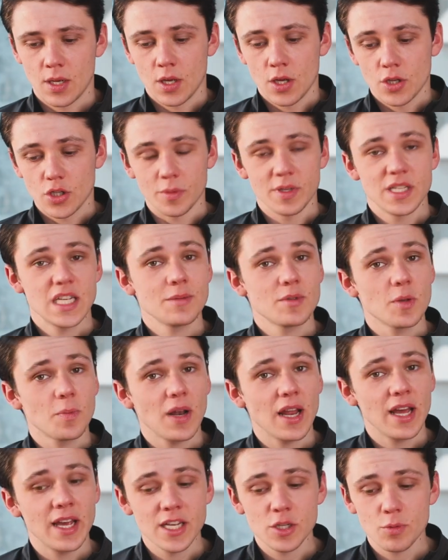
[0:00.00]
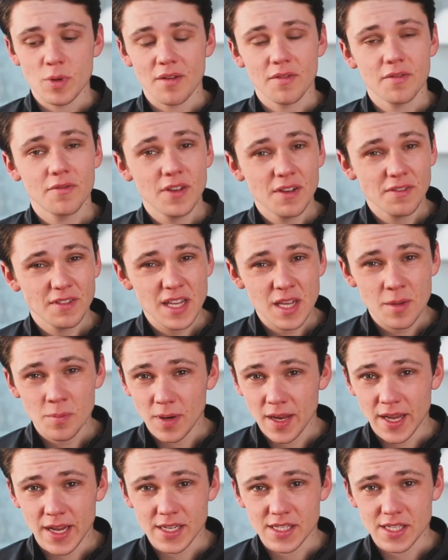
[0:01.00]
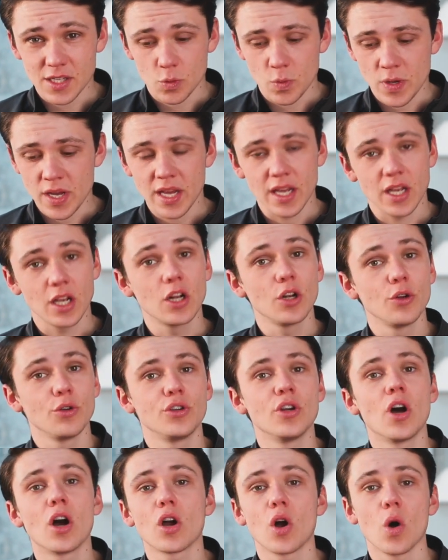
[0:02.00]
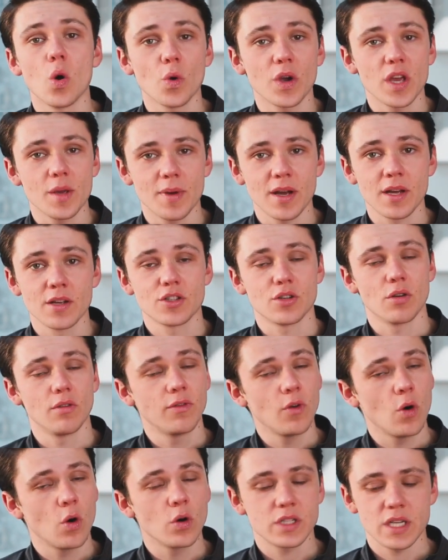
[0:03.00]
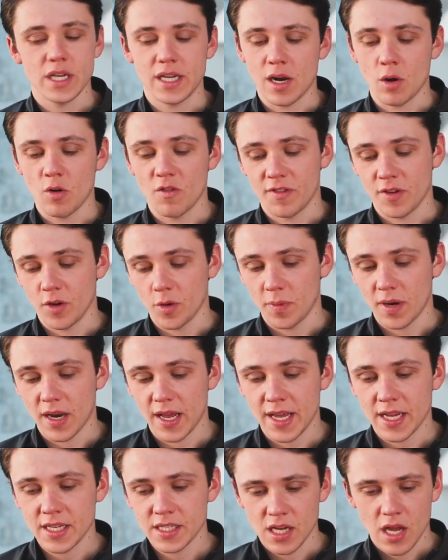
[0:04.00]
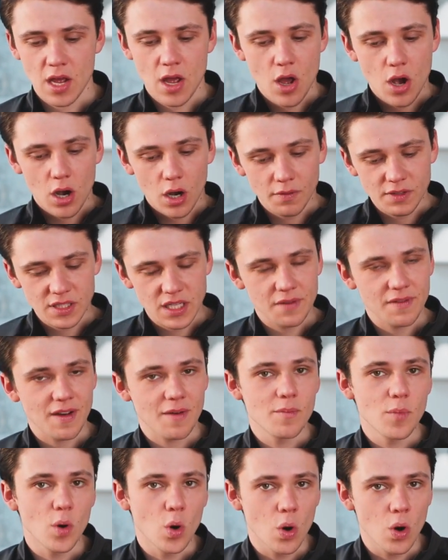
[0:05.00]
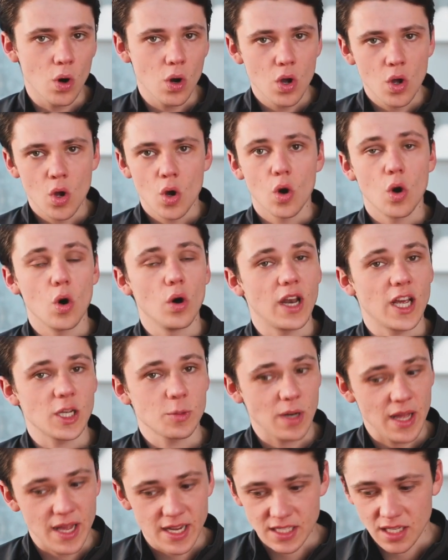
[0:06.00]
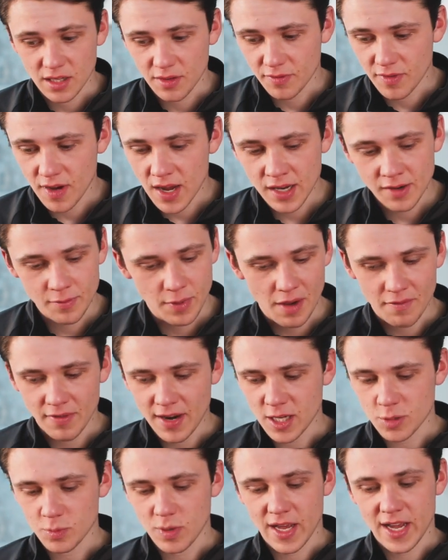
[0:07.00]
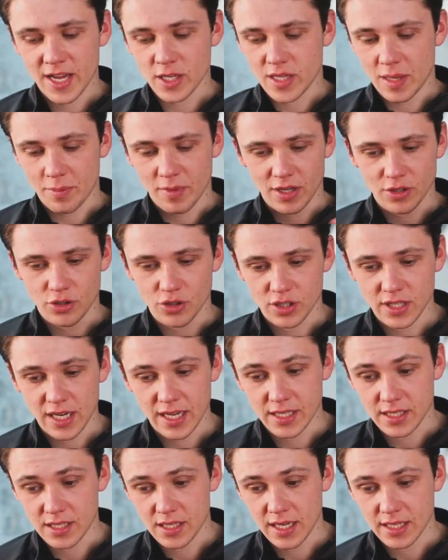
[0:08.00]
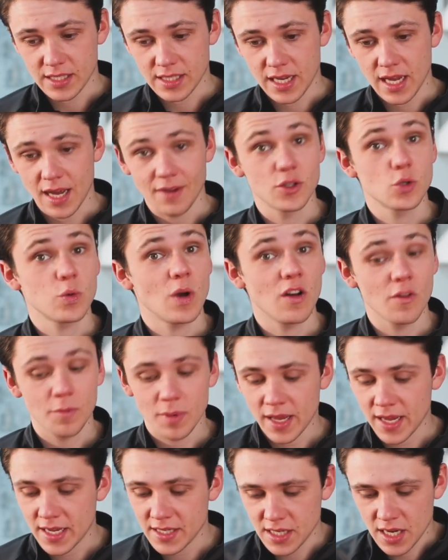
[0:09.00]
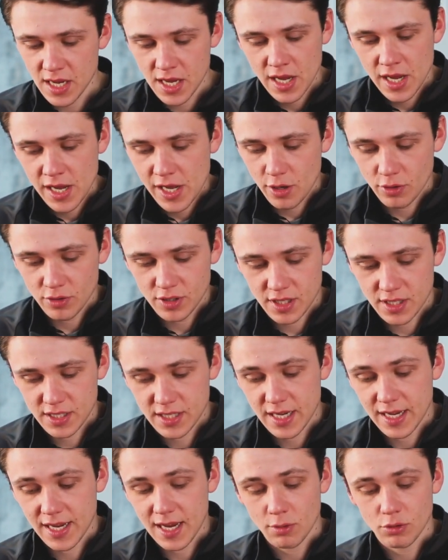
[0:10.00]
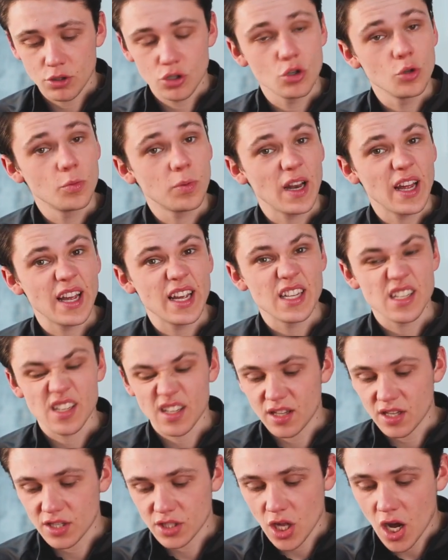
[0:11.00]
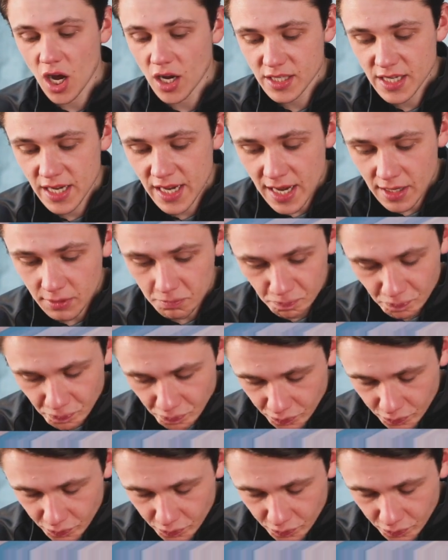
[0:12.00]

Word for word: So in terms of players, we have 15 players this week, including our goalkeeper, so 14 outfield players. Obviously, if you have more or less players, that's fine. If you have less players, then we can just, let's say you have 12 players, you can just take out 2 players at the start here.